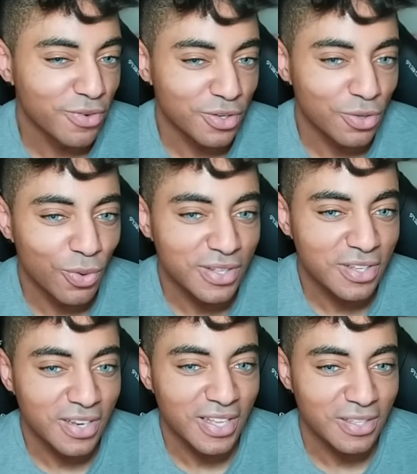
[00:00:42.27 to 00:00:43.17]
you're going to
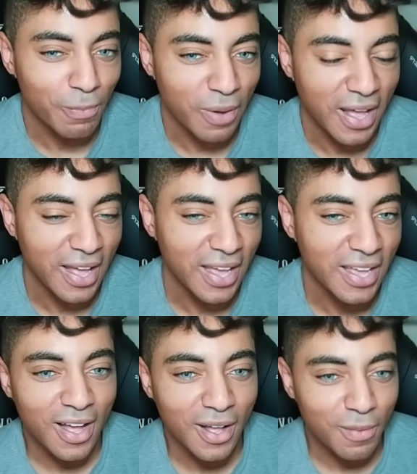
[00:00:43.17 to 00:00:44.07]
need to buy
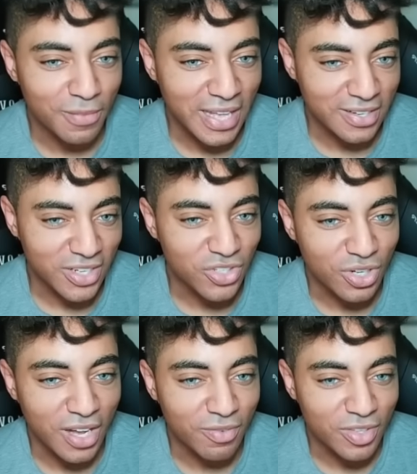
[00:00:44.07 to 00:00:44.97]
um, that disk
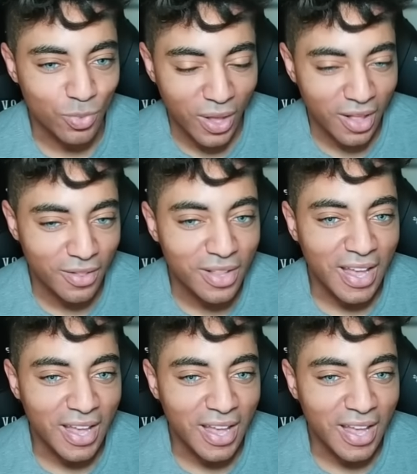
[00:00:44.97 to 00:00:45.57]
drive as well.